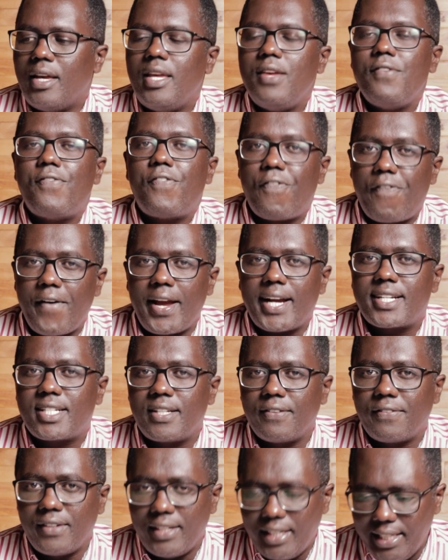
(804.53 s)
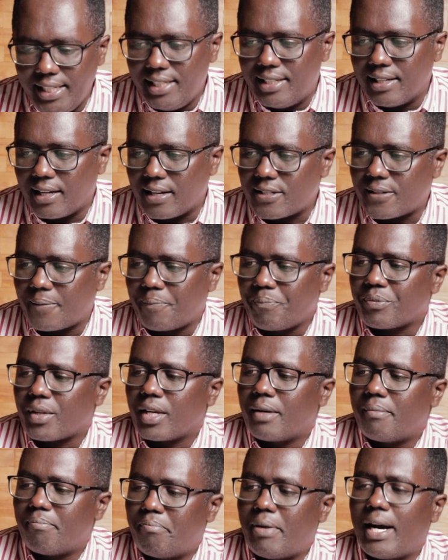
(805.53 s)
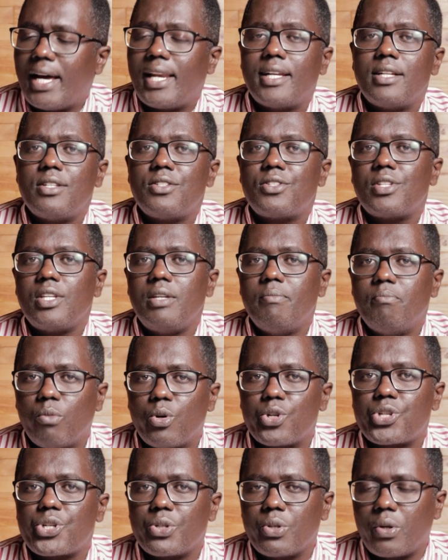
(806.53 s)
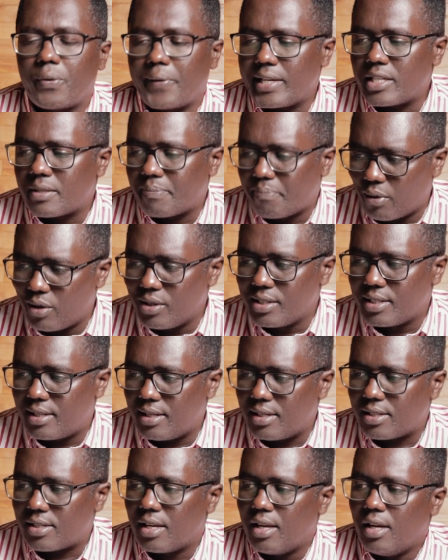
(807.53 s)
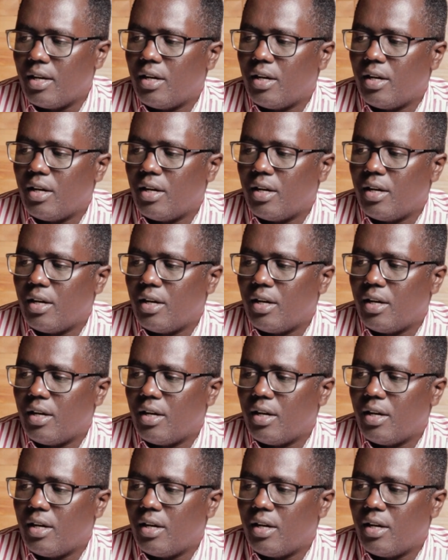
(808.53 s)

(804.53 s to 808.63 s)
Effective leaders balance emotional responses